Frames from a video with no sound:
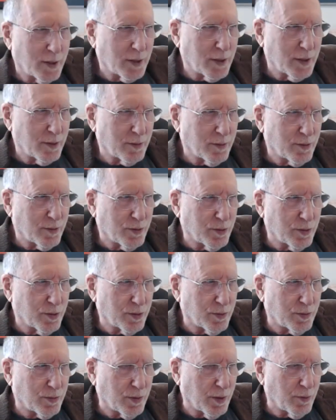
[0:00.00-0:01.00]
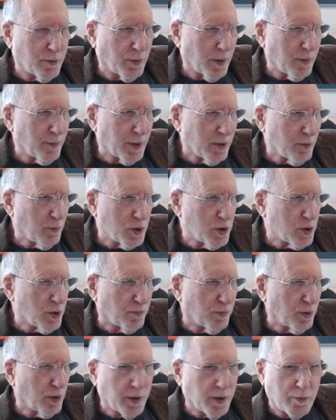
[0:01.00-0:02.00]
it
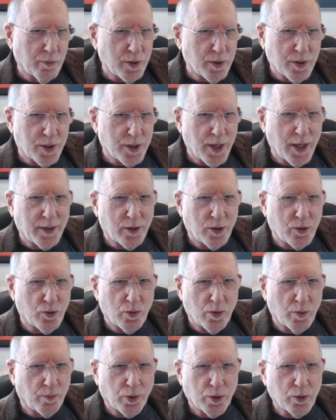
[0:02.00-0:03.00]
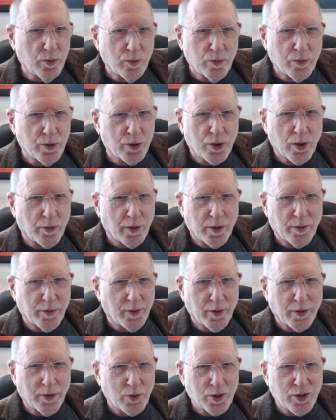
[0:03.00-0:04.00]
was set to a blues, so
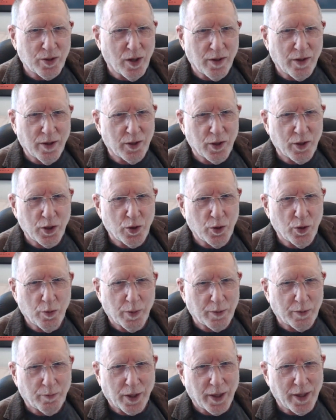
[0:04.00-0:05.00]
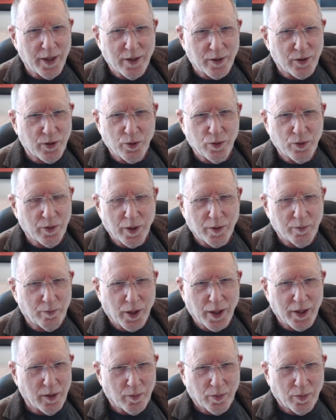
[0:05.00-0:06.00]
there was nothing to do but play the tune
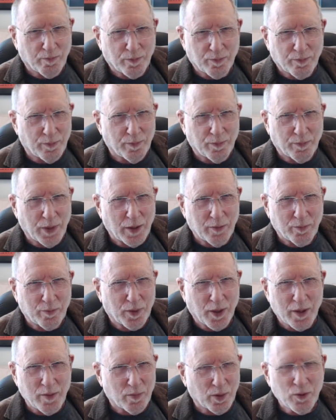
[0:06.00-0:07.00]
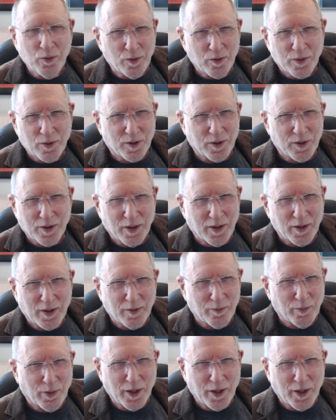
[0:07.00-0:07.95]
and play blues. Mm-hmm.